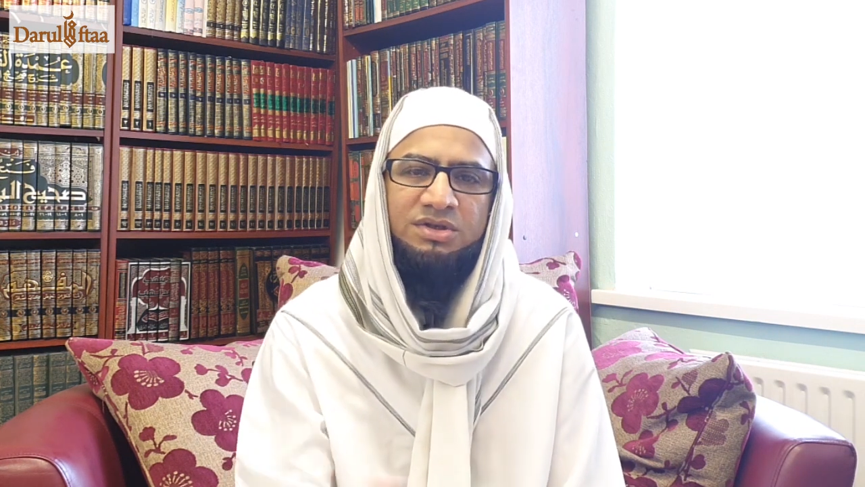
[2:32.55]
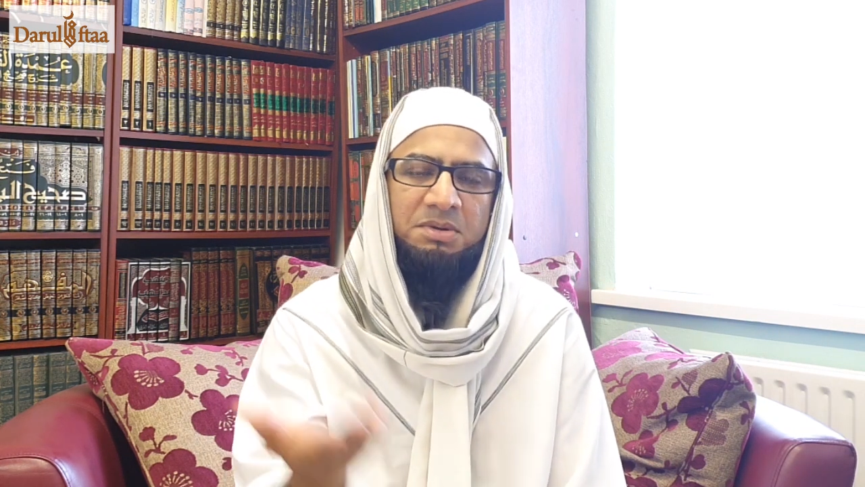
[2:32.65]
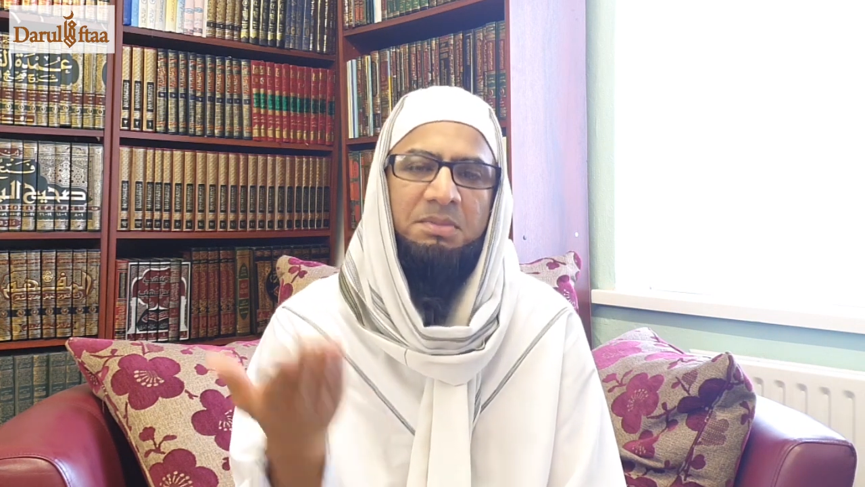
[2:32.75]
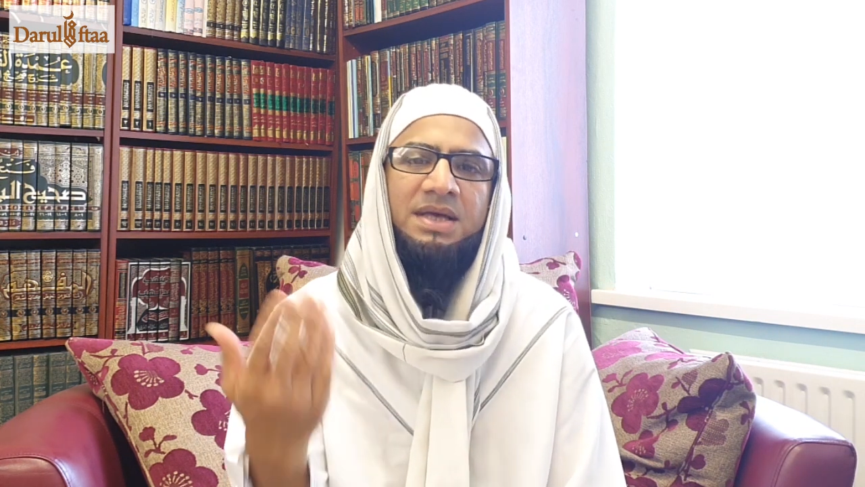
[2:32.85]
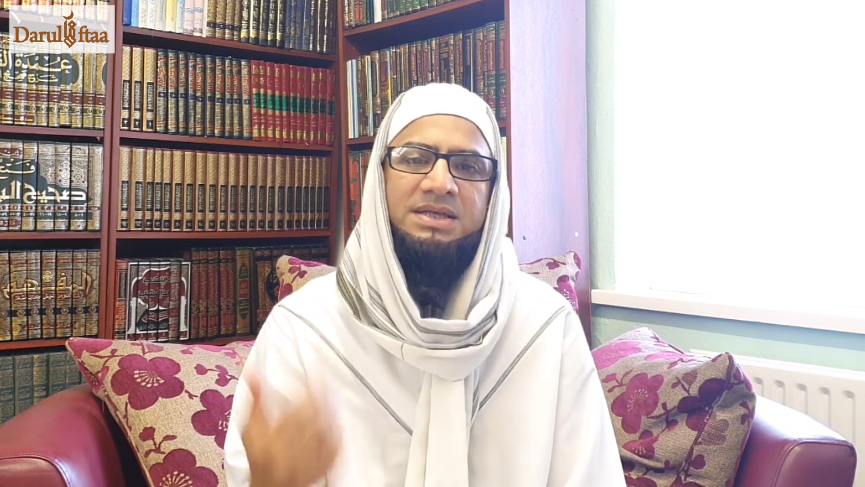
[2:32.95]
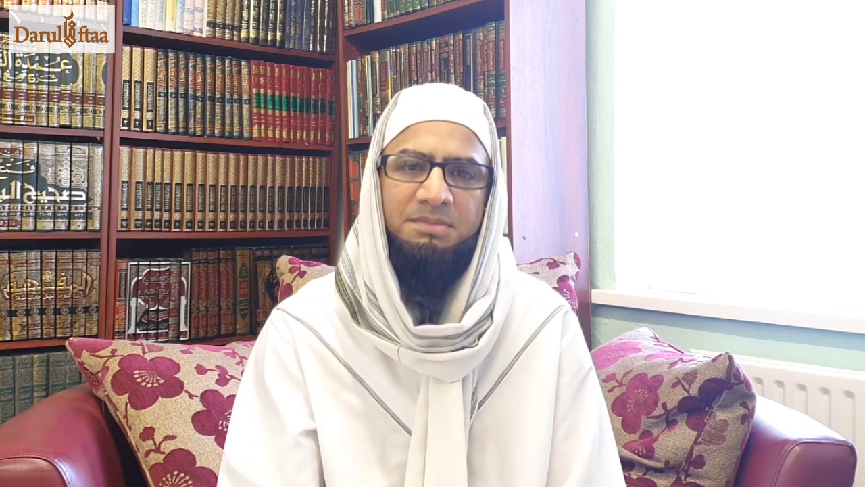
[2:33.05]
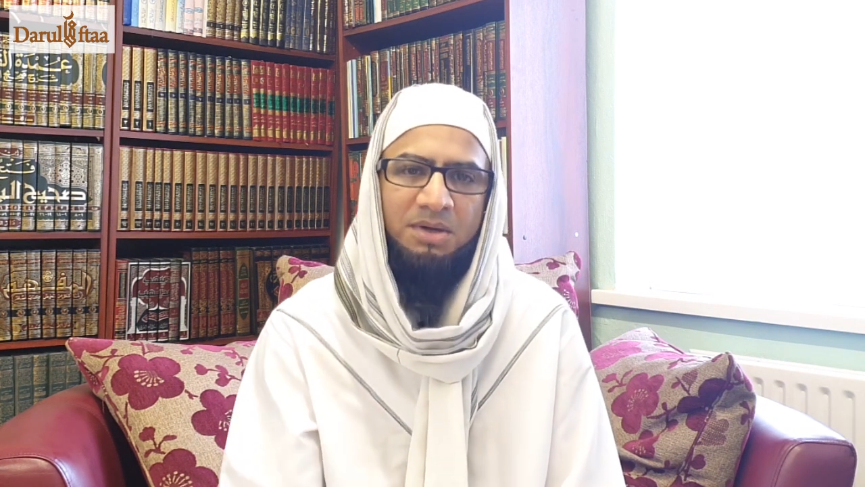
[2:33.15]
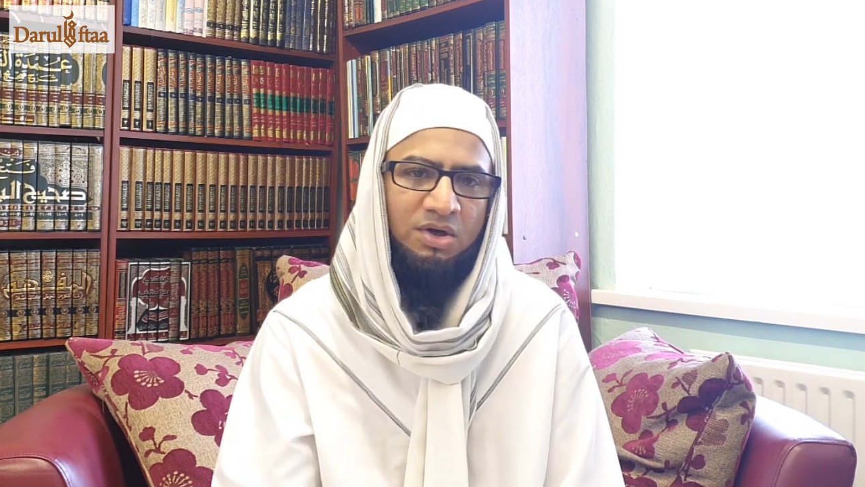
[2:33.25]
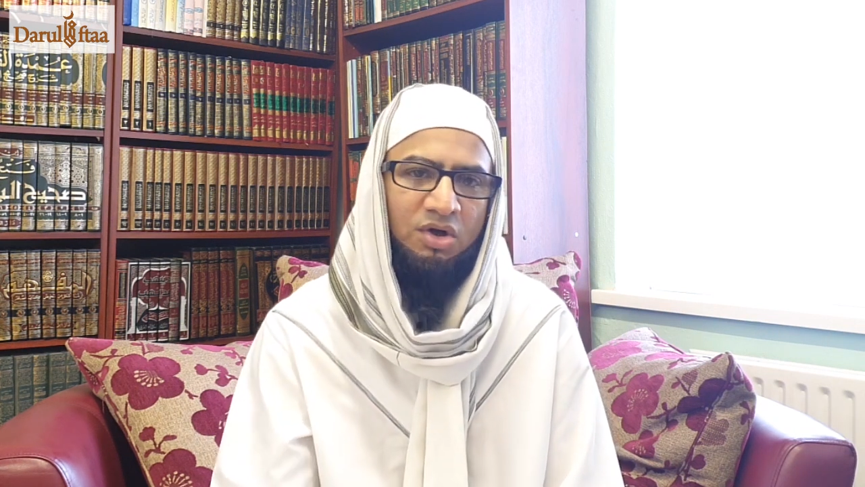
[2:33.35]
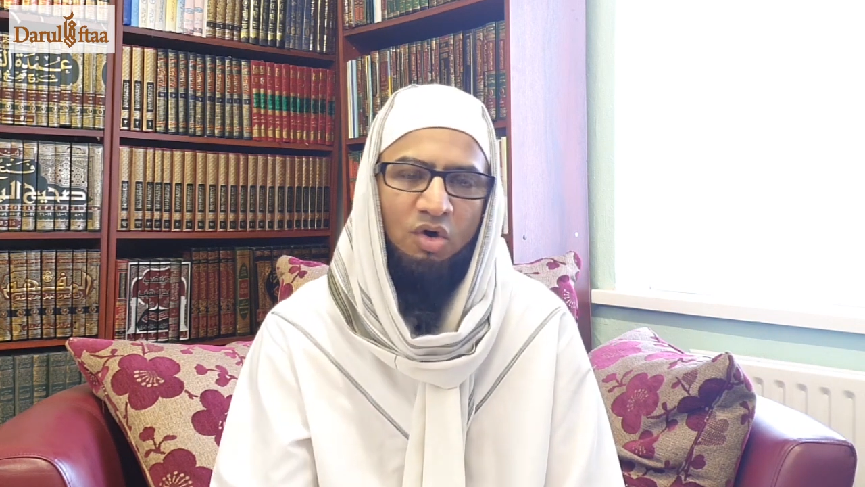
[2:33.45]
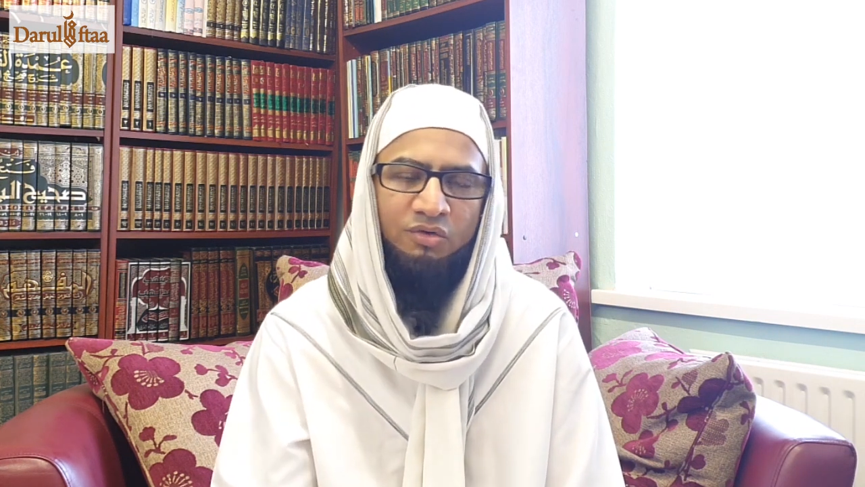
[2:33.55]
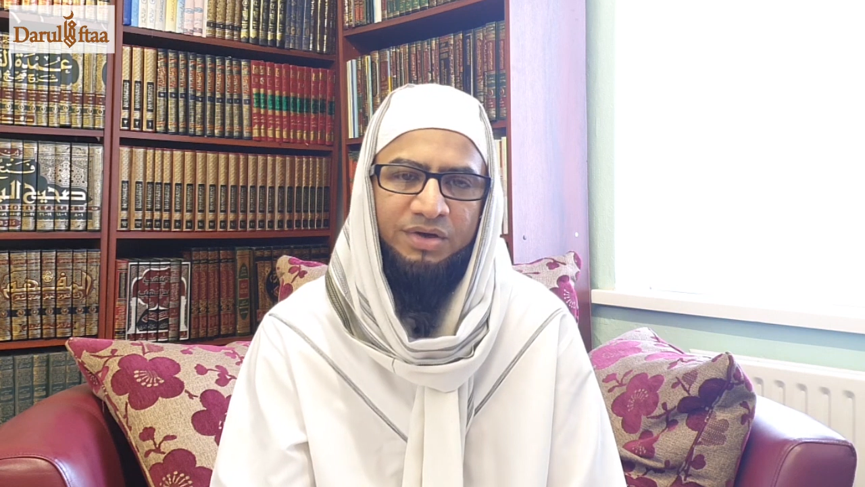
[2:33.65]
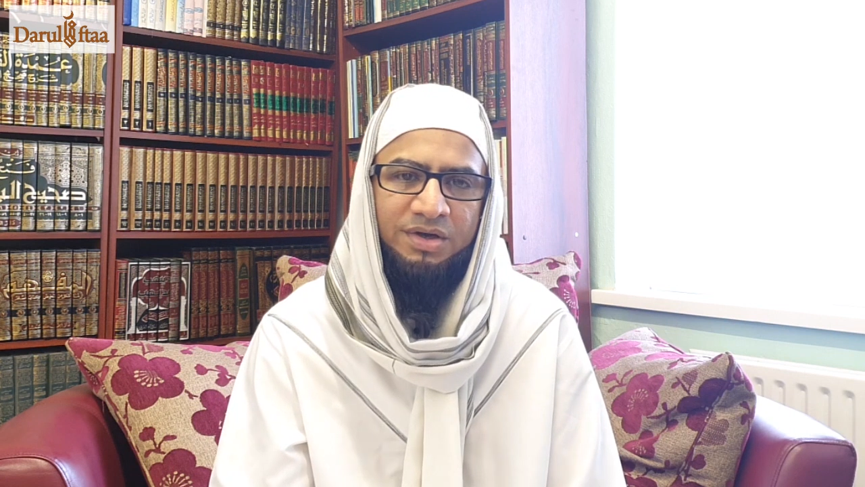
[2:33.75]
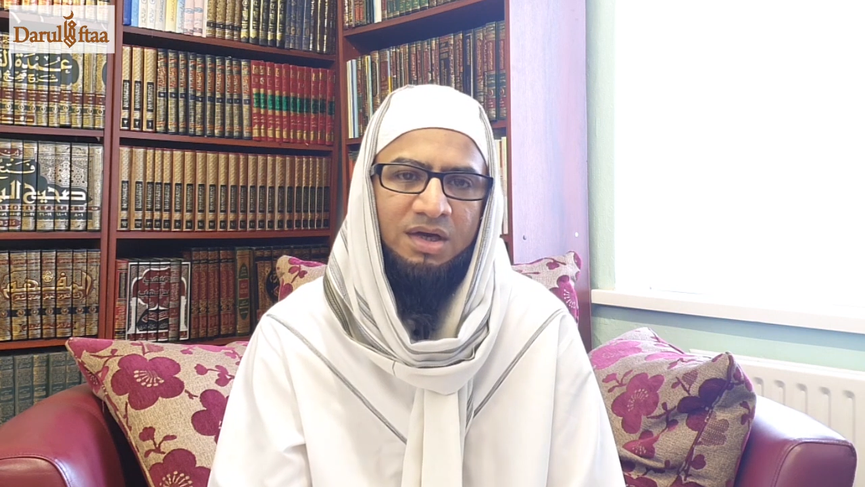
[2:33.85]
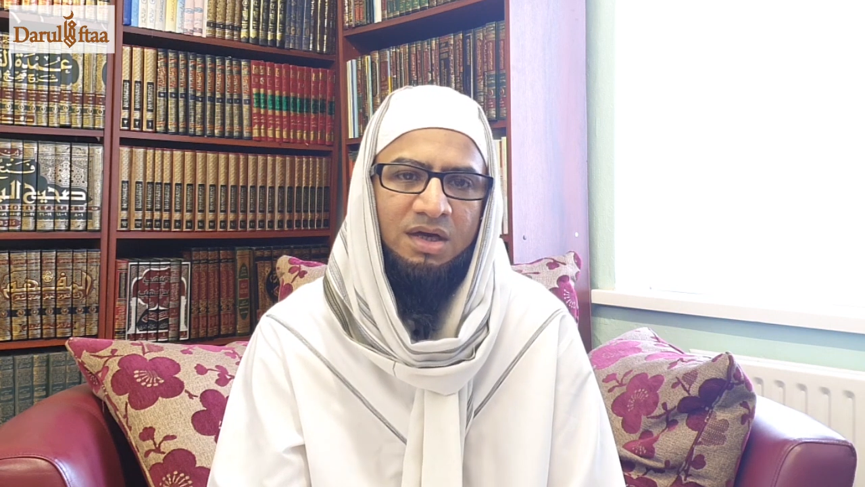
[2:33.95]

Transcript: people ask about the COVID